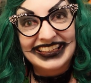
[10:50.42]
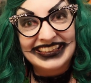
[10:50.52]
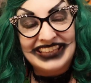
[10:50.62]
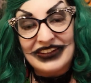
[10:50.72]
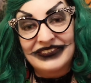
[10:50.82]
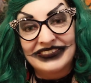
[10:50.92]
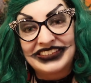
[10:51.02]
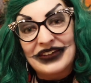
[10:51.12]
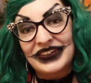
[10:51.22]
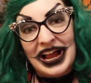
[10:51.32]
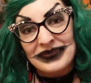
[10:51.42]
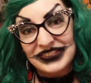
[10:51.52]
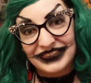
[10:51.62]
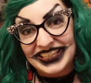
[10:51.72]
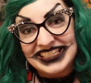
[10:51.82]
they were
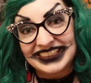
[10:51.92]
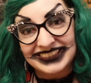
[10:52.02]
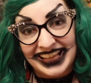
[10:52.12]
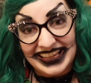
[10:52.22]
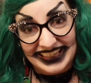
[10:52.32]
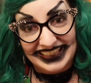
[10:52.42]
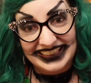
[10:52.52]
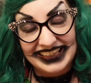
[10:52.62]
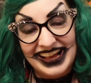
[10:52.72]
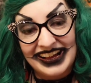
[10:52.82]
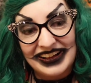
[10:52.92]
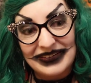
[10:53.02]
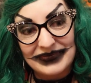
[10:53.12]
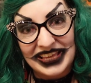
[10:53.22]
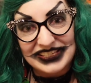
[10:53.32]
absolutely delighted
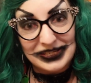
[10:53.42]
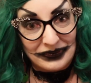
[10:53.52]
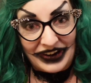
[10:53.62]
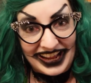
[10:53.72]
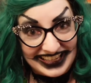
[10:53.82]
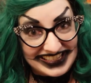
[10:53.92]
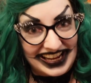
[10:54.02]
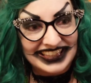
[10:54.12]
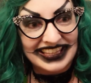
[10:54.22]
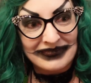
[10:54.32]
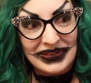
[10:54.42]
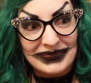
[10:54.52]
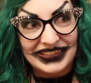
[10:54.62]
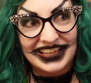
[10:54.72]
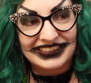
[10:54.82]
and surprised. I think
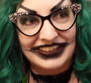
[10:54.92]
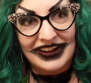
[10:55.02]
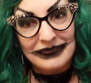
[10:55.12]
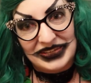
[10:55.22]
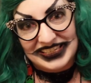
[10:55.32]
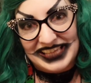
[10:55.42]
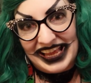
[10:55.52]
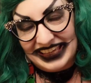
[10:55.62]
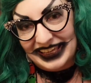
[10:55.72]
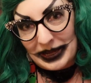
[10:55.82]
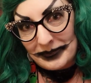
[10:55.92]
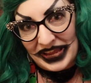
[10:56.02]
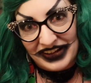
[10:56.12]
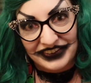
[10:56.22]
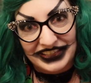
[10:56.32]
maybe they thought because I had like a
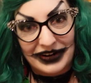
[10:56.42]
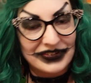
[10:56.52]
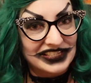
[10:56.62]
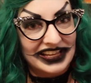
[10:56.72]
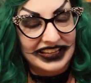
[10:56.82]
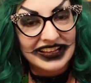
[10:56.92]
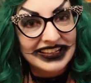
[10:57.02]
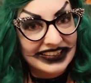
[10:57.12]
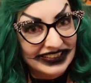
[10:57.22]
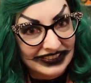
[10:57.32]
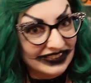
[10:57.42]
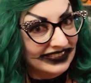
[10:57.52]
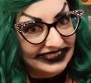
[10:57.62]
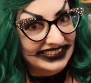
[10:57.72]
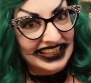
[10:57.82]
pail that I was like
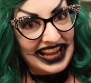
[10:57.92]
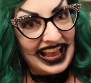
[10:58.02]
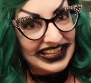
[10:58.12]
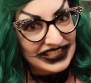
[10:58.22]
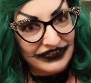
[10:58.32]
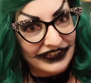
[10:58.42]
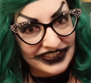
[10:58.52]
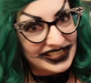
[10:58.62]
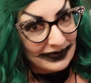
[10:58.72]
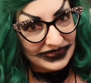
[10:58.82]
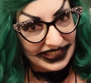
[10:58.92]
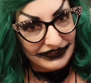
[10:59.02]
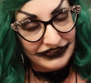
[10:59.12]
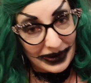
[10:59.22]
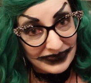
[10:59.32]
gonna ask for something
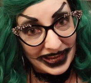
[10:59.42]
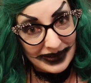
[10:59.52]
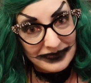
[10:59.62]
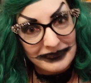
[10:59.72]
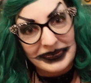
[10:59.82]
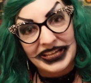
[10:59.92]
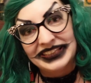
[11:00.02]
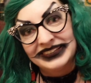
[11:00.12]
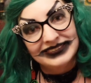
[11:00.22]
from them, but